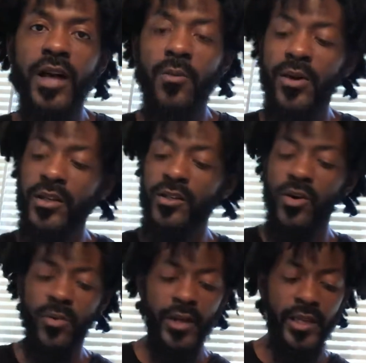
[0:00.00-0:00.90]
I want to
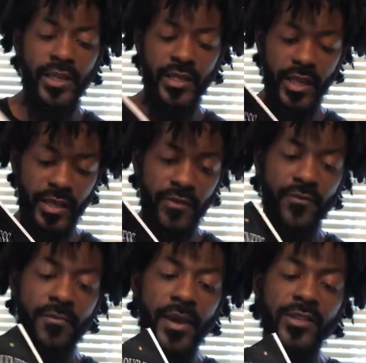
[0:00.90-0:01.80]
know where they get their
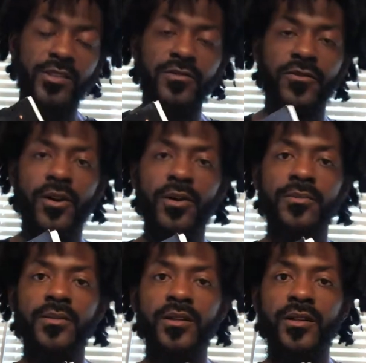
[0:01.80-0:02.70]
information
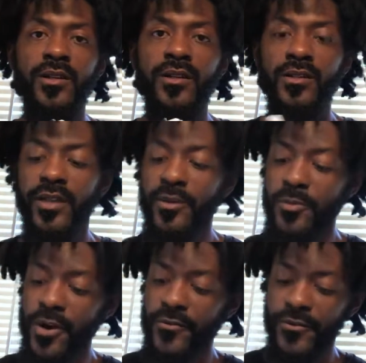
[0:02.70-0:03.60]
from, their
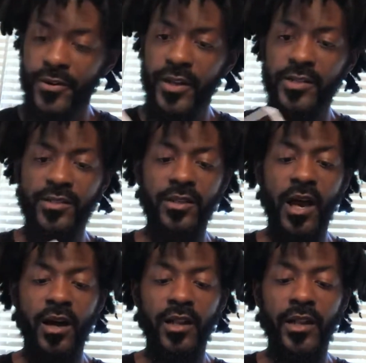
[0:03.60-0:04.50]
reference and
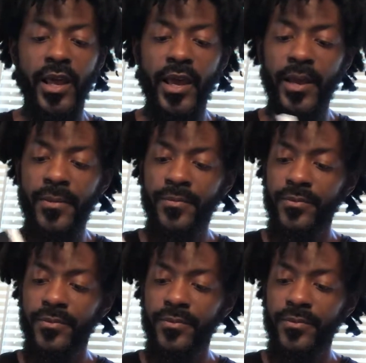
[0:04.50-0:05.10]
all of that.